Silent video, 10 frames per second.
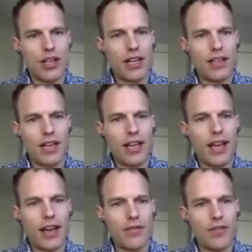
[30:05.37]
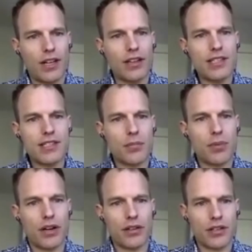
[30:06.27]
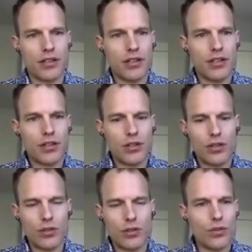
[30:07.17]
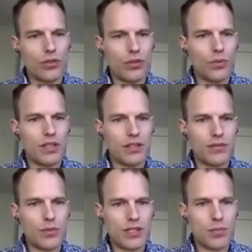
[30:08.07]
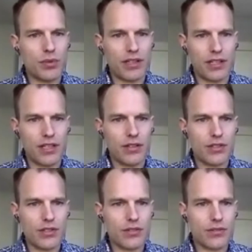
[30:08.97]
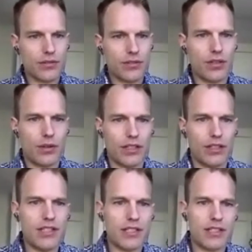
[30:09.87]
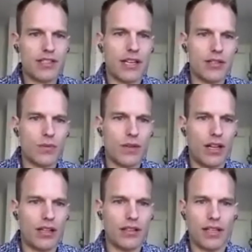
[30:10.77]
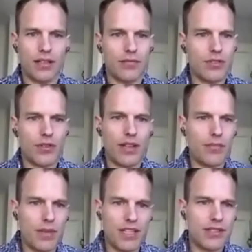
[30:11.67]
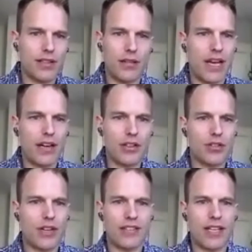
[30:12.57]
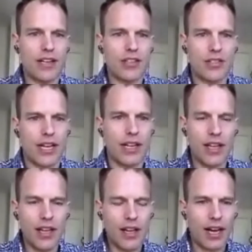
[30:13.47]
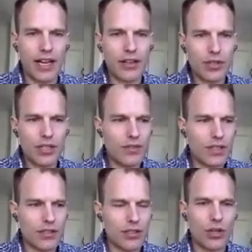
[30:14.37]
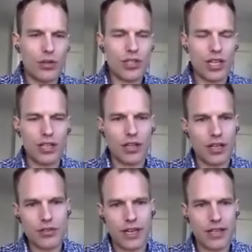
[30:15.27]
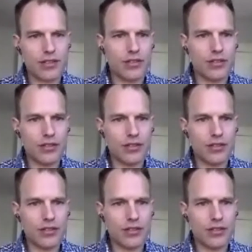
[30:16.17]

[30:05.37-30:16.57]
And then I have a listing partner who we split the deals, on the listing side as well. And so they basically manage transactions. I don't even negotiate contracts.